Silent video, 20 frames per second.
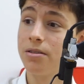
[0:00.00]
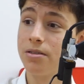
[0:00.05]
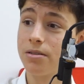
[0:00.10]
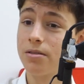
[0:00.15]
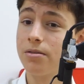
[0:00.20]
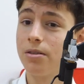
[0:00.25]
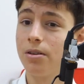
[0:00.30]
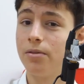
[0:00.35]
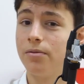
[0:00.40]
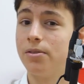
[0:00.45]

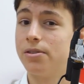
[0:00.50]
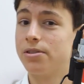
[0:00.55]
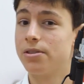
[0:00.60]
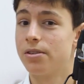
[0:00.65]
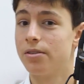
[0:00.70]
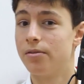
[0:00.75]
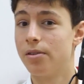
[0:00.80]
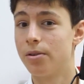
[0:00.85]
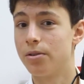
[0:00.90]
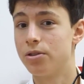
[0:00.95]
It's
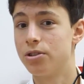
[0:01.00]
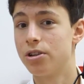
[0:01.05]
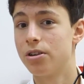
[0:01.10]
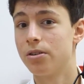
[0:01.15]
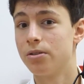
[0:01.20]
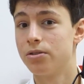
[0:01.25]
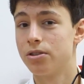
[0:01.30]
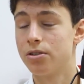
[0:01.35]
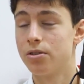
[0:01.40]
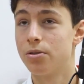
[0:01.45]
obviously a very
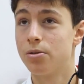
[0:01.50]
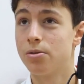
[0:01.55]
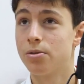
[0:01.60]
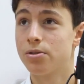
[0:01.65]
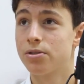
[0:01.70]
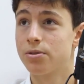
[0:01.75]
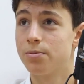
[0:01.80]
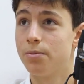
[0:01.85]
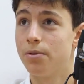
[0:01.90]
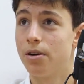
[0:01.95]
challenging
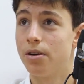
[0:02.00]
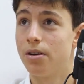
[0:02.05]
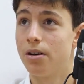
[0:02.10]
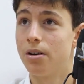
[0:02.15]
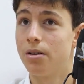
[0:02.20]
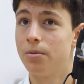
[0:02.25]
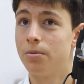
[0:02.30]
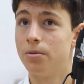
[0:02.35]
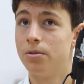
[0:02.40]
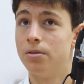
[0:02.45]
course, but
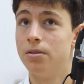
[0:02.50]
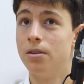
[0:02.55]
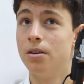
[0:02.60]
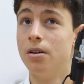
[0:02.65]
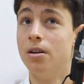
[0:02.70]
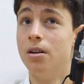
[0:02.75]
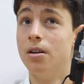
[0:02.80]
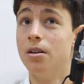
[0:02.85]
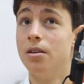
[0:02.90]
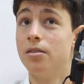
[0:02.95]
I would
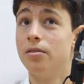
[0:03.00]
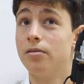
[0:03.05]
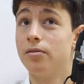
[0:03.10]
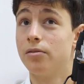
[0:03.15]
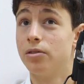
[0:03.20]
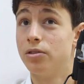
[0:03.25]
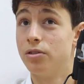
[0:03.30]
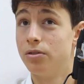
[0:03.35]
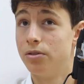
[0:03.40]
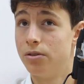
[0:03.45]

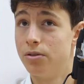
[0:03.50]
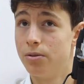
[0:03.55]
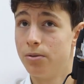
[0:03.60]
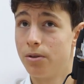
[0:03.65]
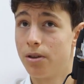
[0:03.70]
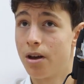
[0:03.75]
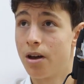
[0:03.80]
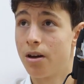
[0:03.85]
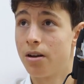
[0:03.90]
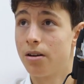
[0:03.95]

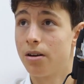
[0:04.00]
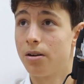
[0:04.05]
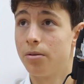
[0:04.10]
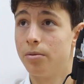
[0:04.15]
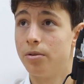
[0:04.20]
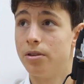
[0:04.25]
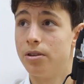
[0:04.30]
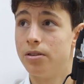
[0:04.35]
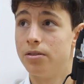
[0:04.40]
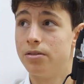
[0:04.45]

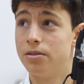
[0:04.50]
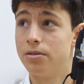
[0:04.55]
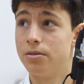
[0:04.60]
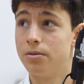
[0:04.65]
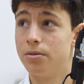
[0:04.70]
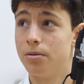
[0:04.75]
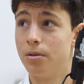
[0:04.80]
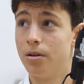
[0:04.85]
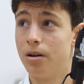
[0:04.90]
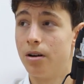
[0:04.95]
need
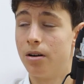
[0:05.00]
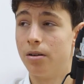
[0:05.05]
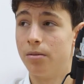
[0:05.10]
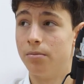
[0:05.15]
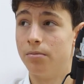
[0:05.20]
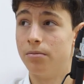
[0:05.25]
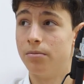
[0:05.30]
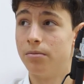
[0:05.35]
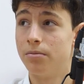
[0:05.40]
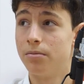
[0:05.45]
to,
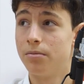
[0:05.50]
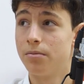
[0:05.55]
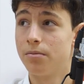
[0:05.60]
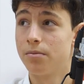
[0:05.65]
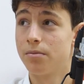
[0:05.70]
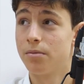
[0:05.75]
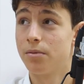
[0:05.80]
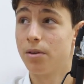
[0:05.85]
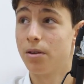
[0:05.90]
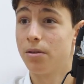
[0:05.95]

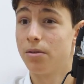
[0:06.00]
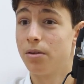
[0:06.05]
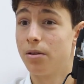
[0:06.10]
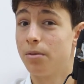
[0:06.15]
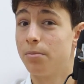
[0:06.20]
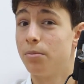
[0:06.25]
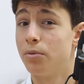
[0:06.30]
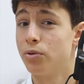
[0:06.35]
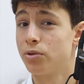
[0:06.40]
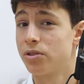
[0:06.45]
the
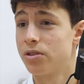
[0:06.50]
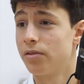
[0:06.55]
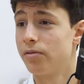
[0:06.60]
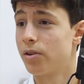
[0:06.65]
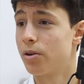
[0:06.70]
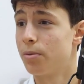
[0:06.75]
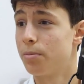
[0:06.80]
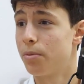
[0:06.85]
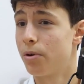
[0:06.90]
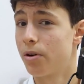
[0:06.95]
most
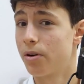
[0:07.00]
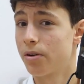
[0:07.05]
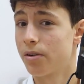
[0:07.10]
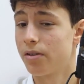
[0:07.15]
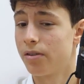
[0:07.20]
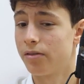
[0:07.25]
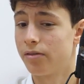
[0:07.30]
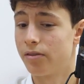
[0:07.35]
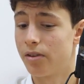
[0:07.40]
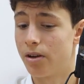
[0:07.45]
difficult part
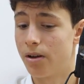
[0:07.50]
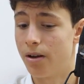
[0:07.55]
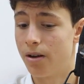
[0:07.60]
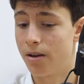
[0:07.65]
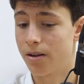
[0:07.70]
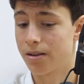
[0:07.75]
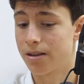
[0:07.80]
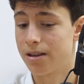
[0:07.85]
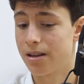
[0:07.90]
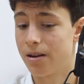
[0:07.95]
of
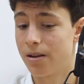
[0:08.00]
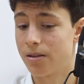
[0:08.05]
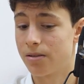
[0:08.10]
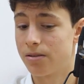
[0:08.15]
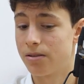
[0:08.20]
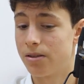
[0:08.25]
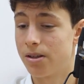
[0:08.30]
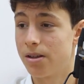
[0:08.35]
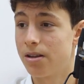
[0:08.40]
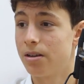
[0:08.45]
getting
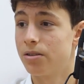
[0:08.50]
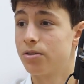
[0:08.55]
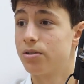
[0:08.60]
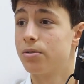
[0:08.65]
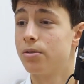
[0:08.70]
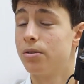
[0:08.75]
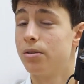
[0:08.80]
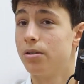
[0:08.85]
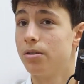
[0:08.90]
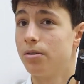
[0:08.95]
to the
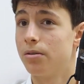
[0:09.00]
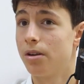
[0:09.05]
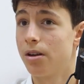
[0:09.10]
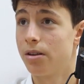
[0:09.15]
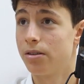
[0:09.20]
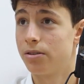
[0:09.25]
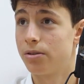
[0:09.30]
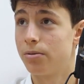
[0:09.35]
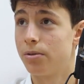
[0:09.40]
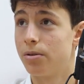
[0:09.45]

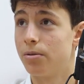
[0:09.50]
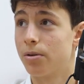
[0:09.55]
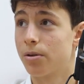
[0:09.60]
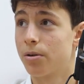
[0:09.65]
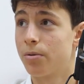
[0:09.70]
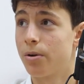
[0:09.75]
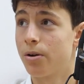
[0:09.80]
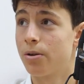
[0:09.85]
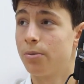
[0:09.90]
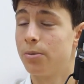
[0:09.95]
entry
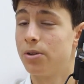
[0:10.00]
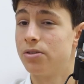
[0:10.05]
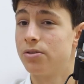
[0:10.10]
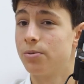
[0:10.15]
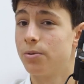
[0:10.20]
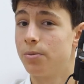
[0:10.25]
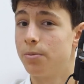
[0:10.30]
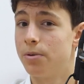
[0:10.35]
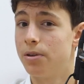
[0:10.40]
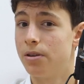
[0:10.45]

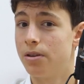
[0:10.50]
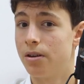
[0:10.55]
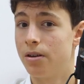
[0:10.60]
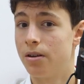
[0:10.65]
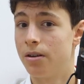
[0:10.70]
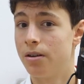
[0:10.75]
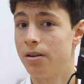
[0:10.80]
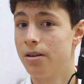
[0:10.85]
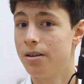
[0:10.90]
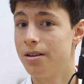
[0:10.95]
requirements would be
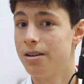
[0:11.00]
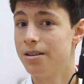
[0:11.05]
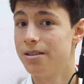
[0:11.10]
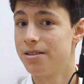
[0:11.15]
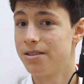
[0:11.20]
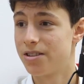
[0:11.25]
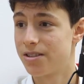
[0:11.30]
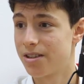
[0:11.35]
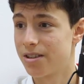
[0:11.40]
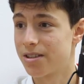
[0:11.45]
a
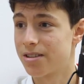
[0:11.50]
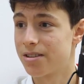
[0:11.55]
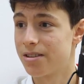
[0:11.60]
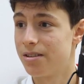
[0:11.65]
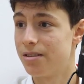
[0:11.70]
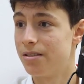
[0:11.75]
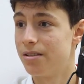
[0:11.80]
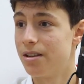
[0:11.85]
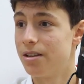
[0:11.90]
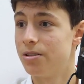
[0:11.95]
6
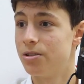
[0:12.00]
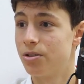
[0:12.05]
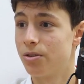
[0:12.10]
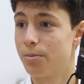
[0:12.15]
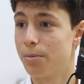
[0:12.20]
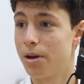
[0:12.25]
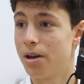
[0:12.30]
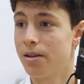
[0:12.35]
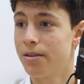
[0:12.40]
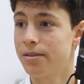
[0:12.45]
in
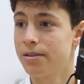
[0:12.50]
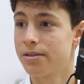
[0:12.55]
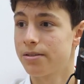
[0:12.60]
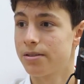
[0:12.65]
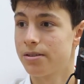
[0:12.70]
HL maths.